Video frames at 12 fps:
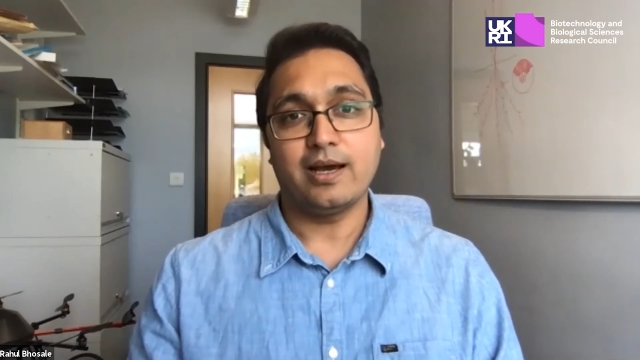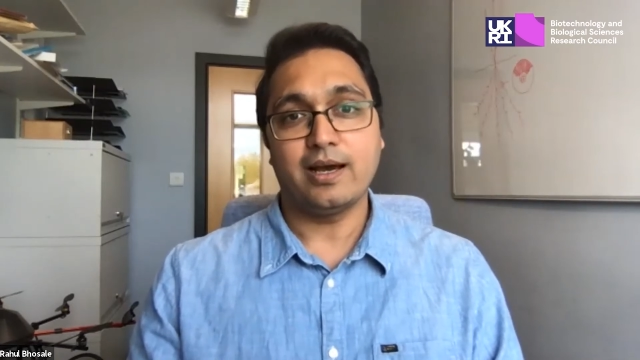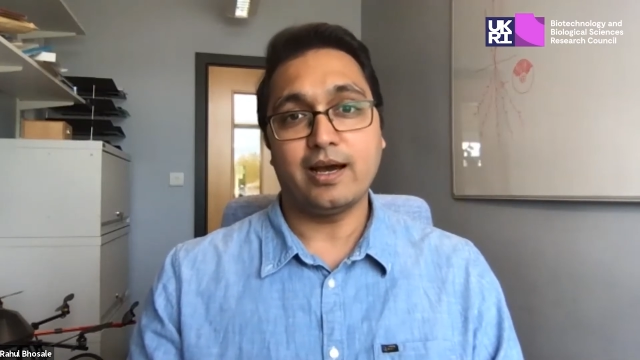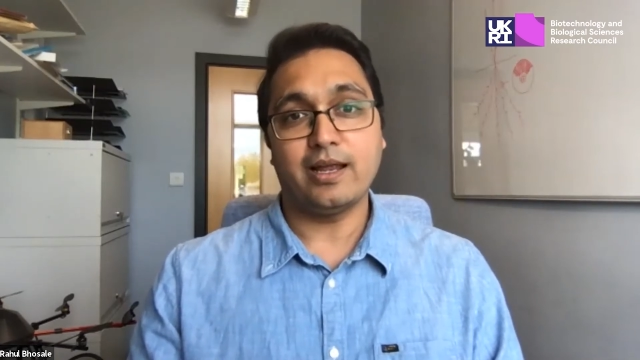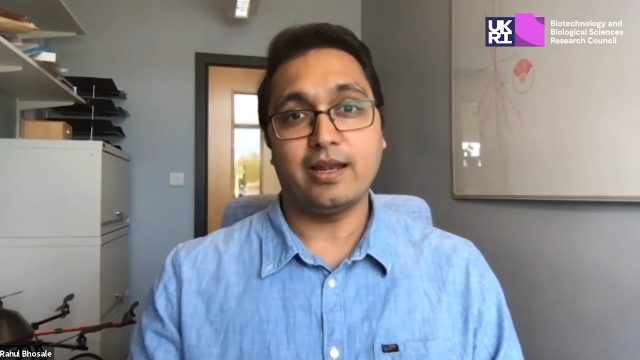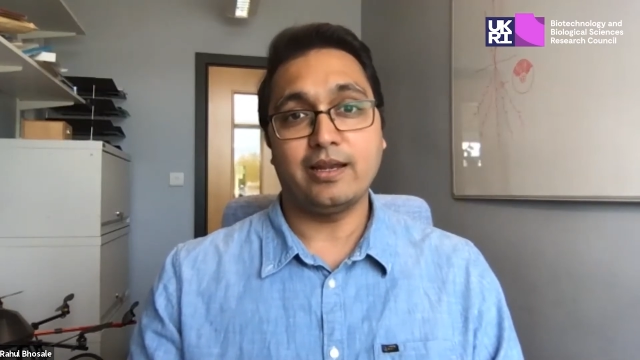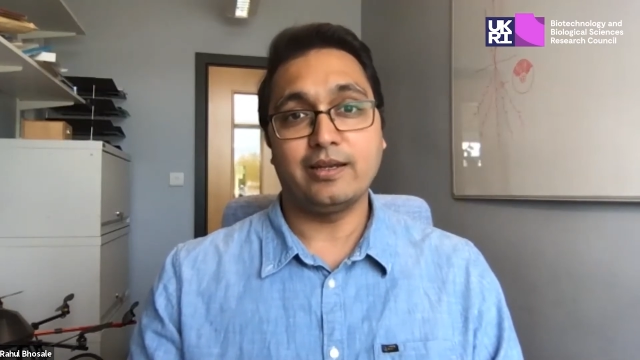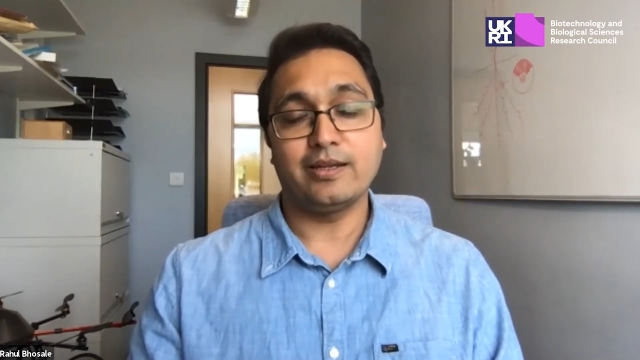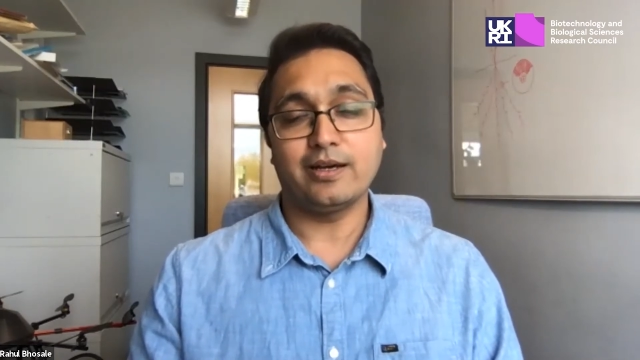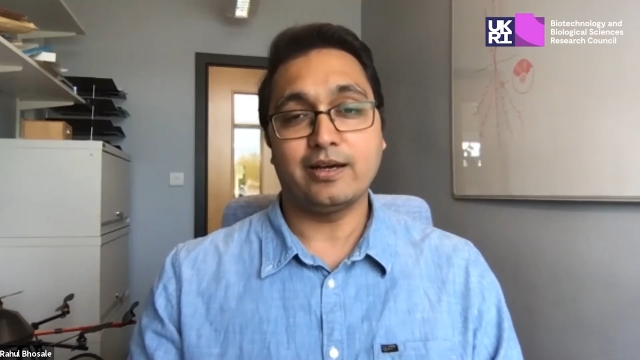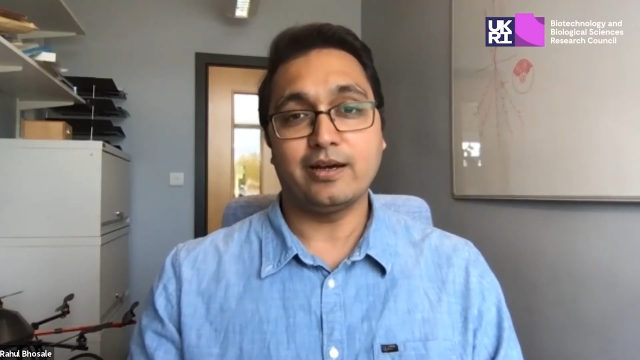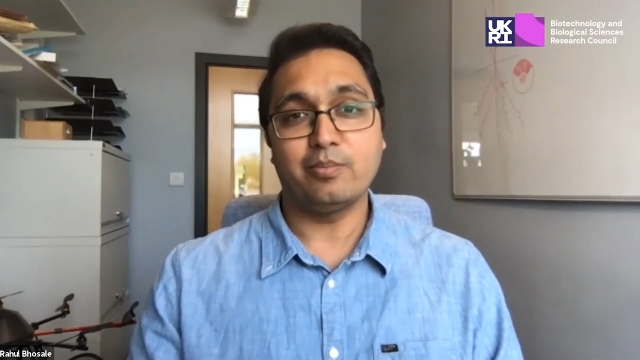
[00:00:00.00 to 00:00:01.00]
and
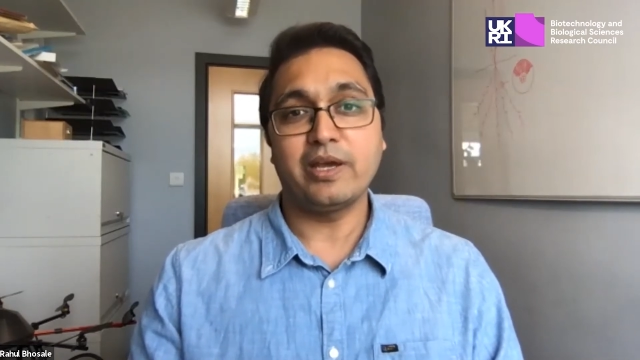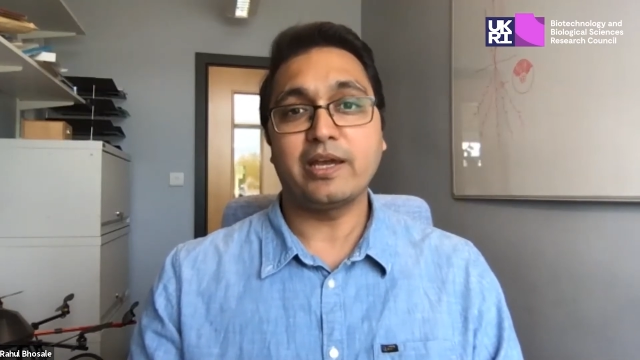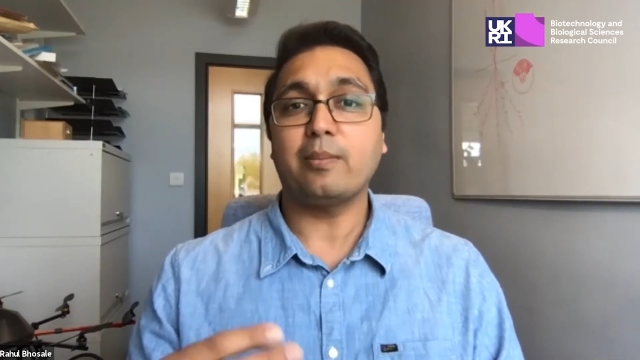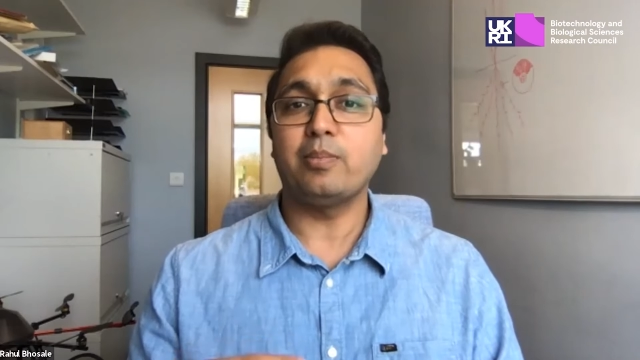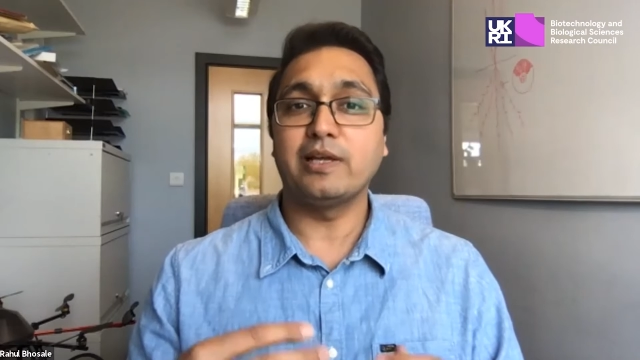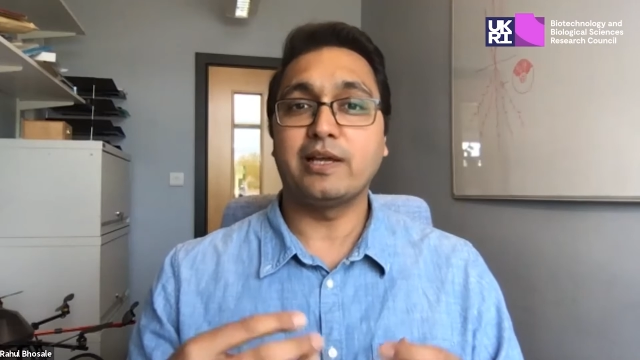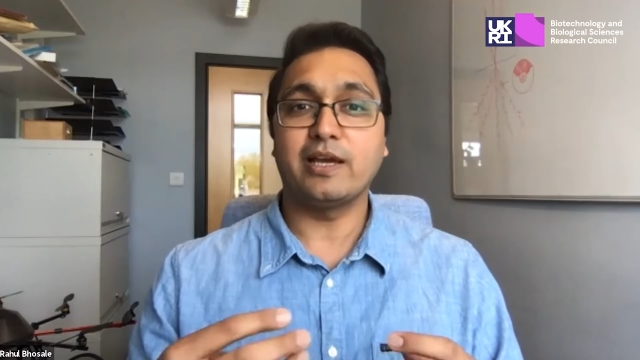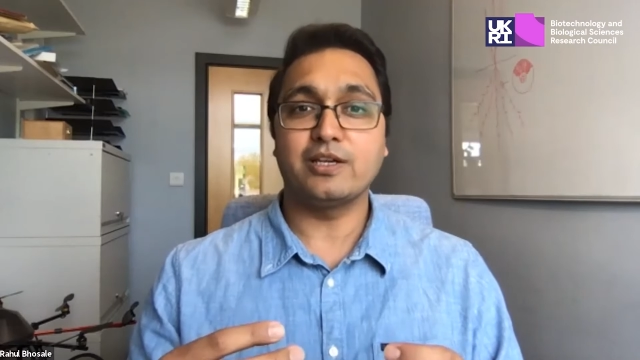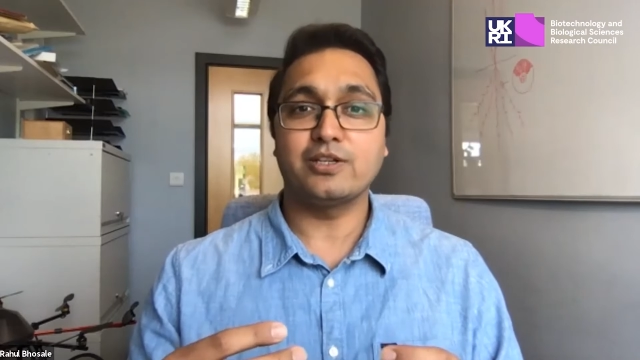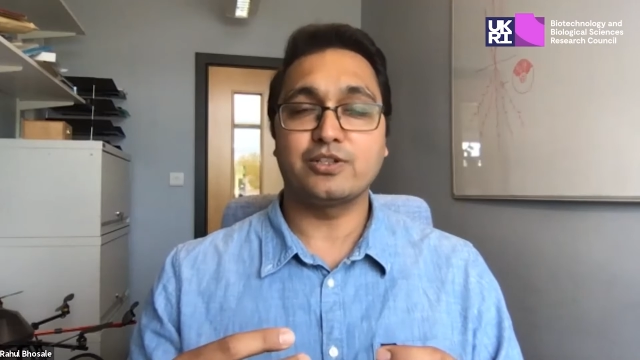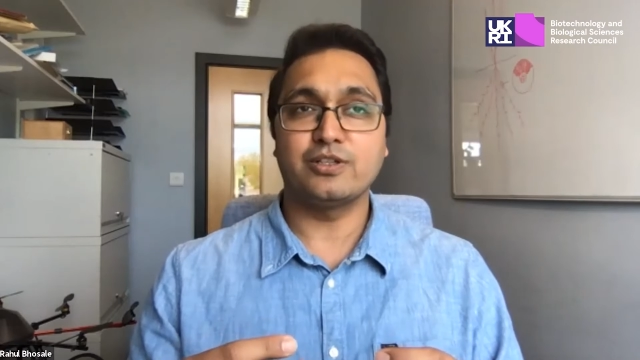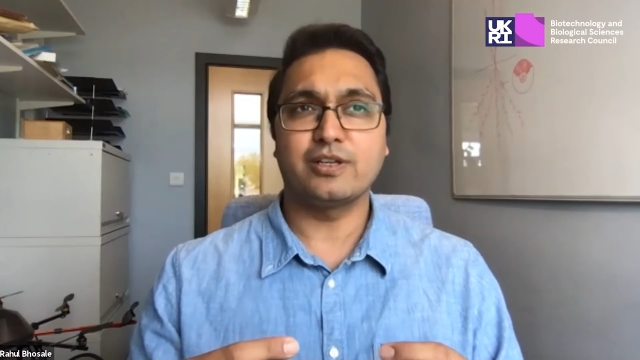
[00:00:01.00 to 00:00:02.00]
make
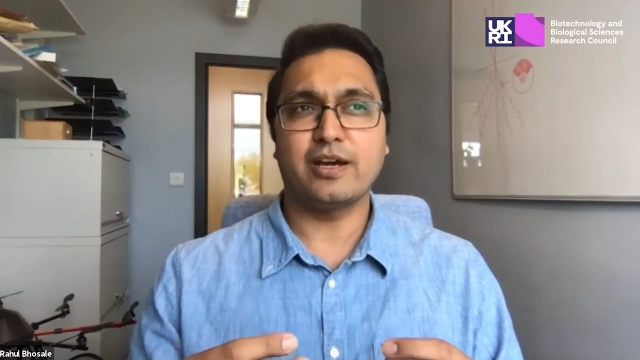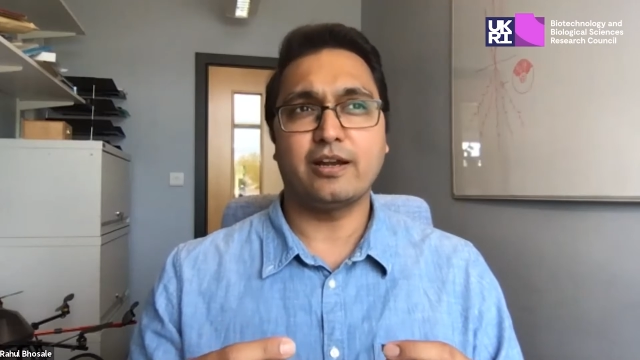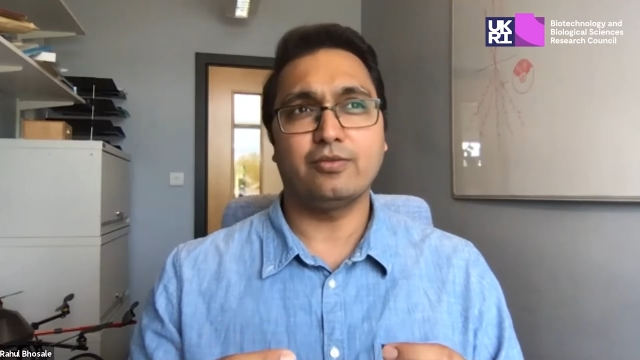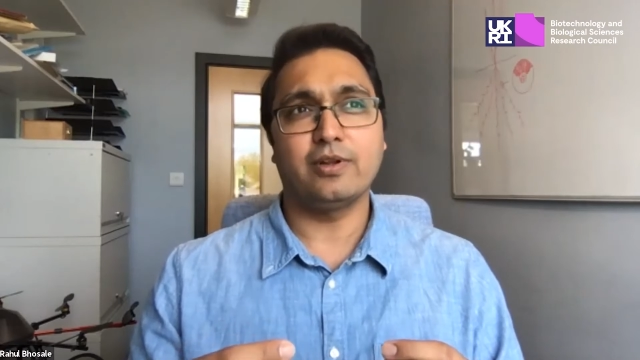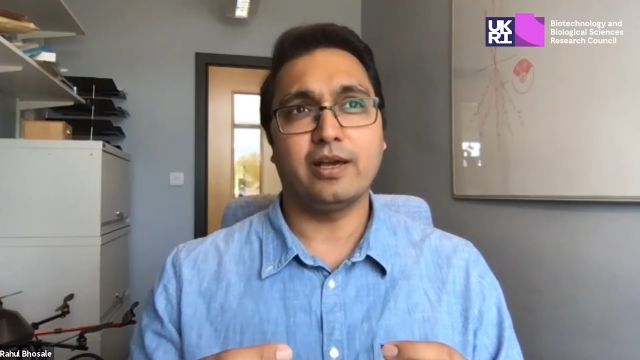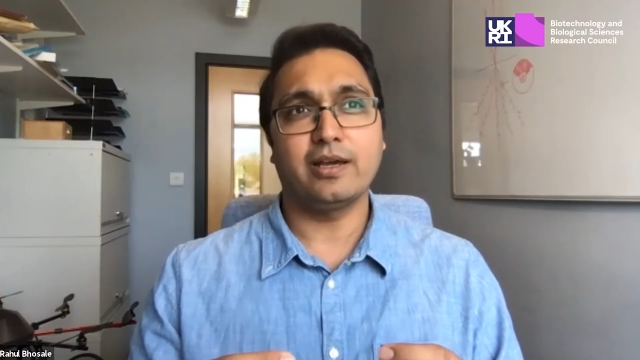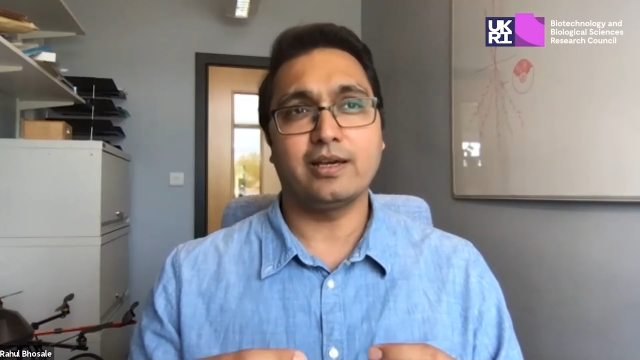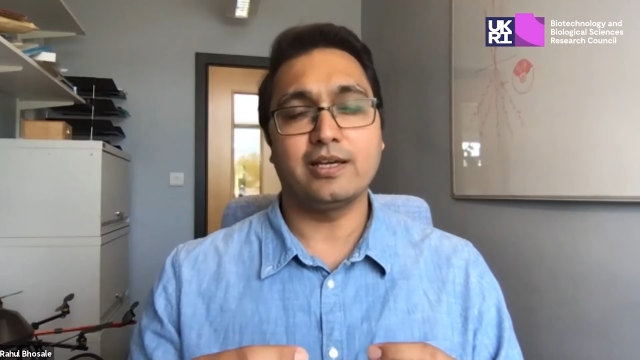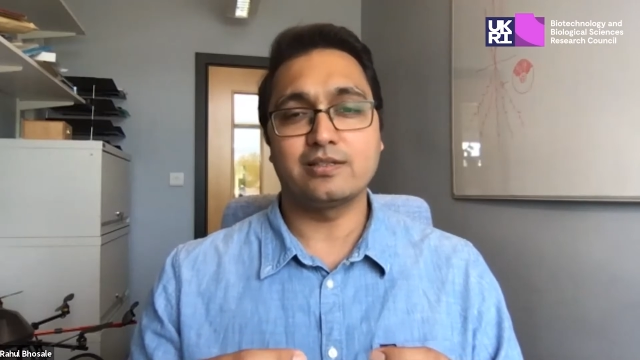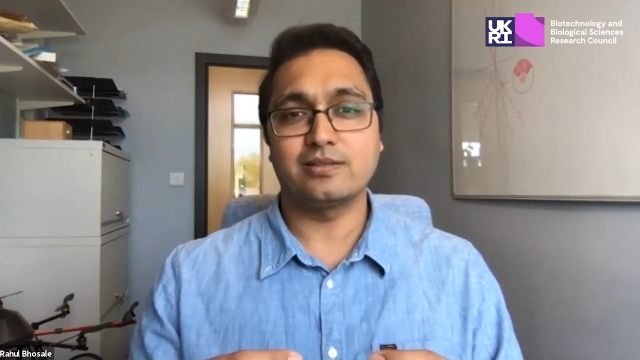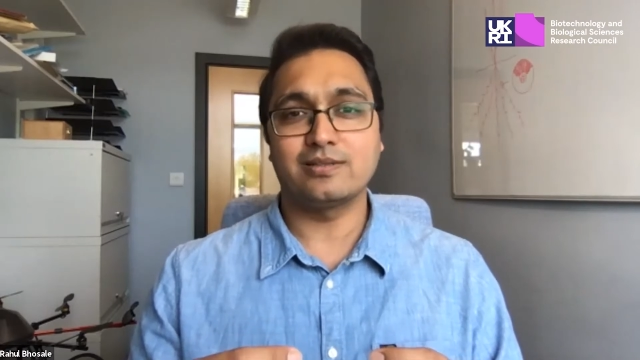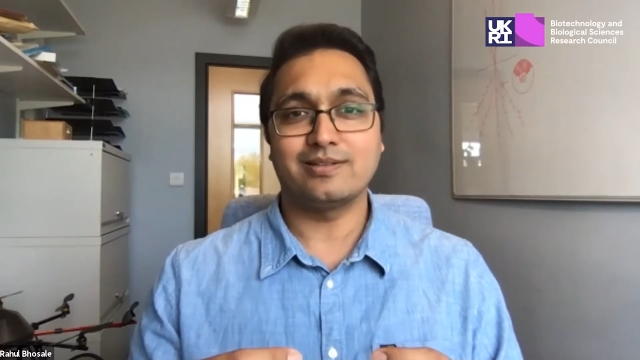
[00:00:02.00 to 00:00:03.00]
application kind of like
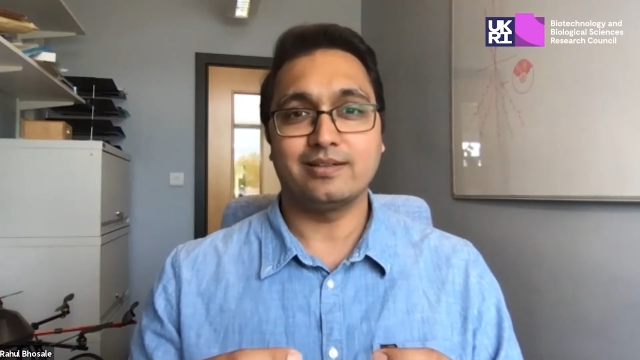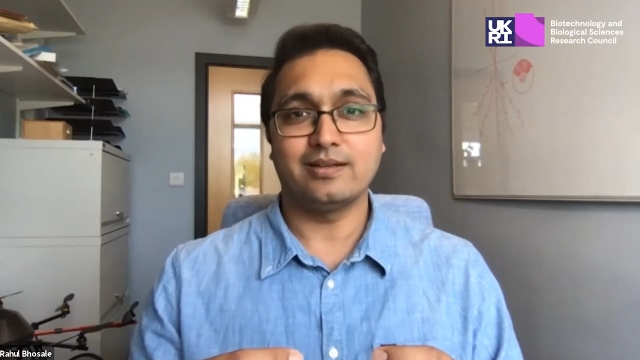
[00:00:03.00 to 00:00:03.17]
it's